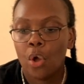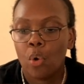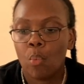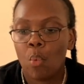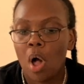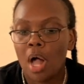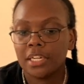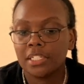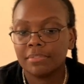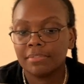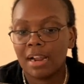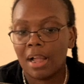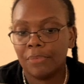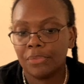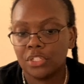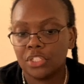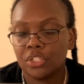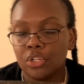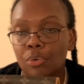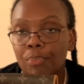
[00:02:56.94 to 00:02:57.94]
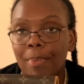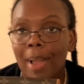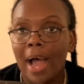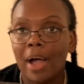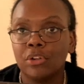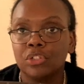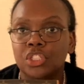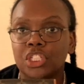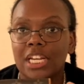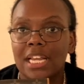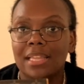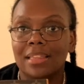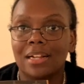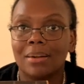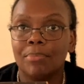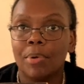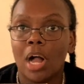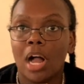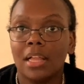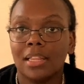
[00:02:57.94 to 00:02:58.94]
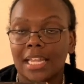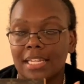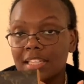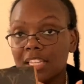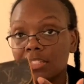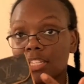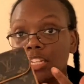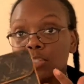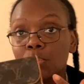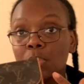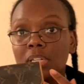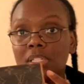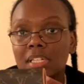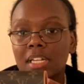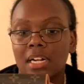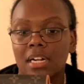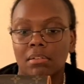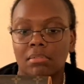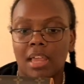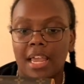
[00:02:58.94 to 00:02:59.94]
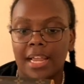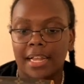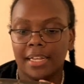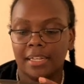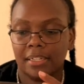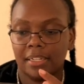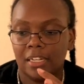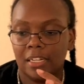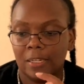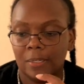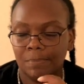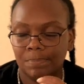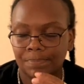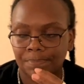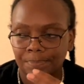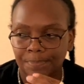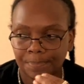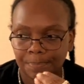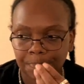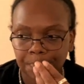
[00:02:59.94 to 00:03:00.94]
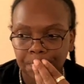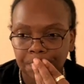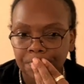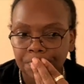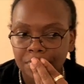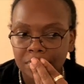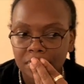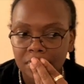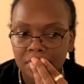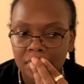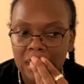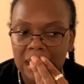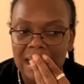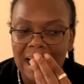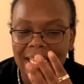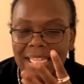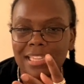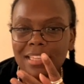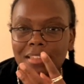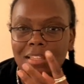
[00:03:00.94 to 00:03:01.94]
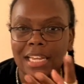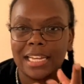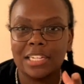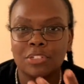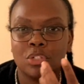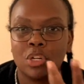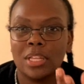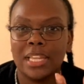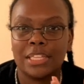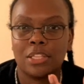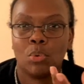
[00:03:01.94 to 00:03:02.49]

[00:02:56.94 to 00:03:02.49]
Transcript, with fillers: walked around this little pouch in their pot. Like this was their like um, I, I guess you call it like